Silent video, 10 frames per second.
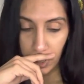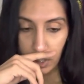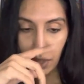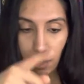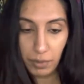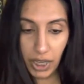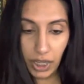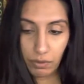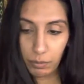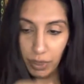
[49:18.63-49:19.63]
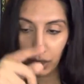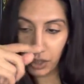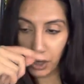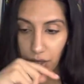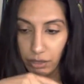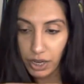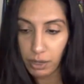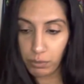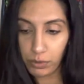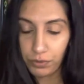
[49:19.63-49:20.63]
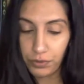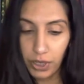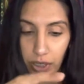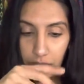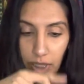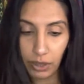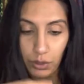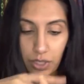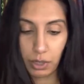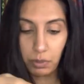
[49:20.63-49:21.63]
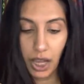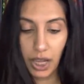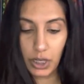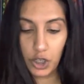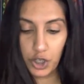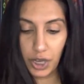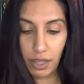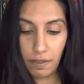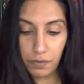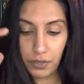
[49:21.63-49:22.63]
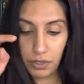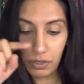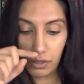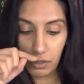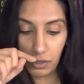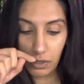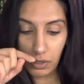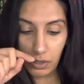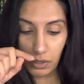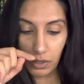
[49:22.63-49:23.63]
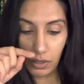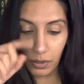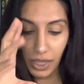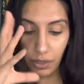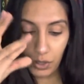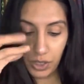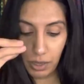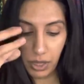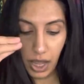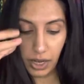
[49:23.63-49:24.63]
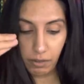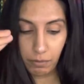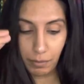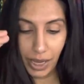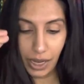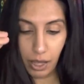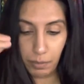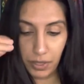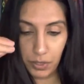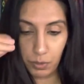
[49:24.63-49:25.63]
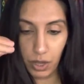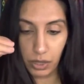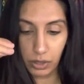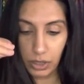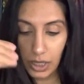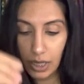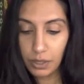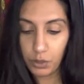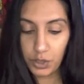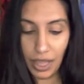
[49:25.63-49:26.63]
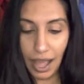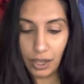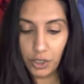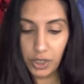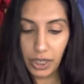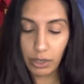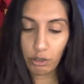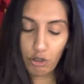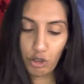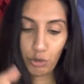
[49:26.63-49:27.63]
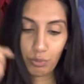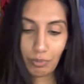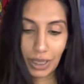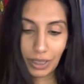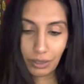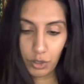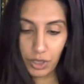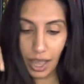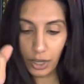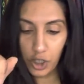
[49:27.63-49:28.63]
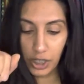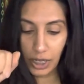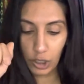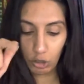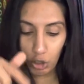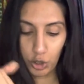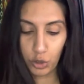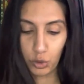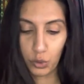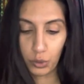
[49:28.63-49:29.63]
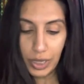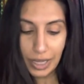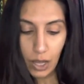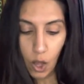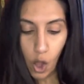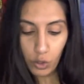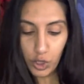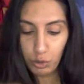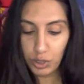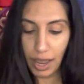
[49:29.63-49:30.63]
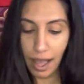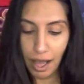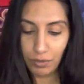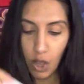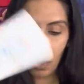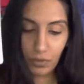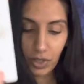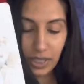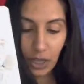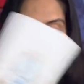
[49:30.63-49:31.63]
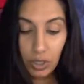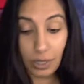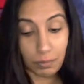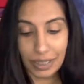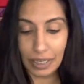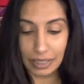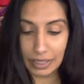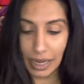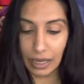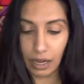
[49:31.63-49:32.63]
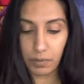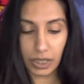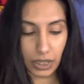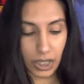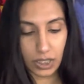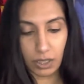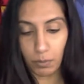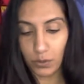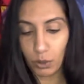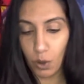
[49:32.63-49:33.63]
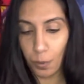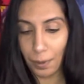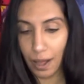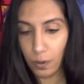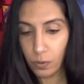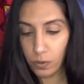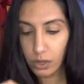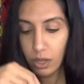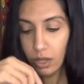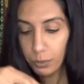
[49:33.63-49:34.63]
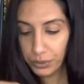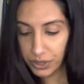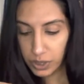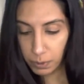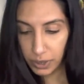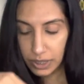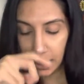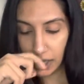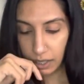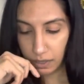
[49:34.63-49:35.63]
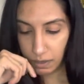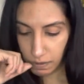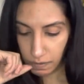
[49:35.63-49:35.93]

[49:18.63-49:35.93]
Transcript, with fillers: That might even be occurring on April 1st. Like there's some kind of shift Okay, there's some kind of meetup as well. There's action here to meet. There's action here to also to have conversations. I'm seeing a date. I'm seeing like some of you go out with this person.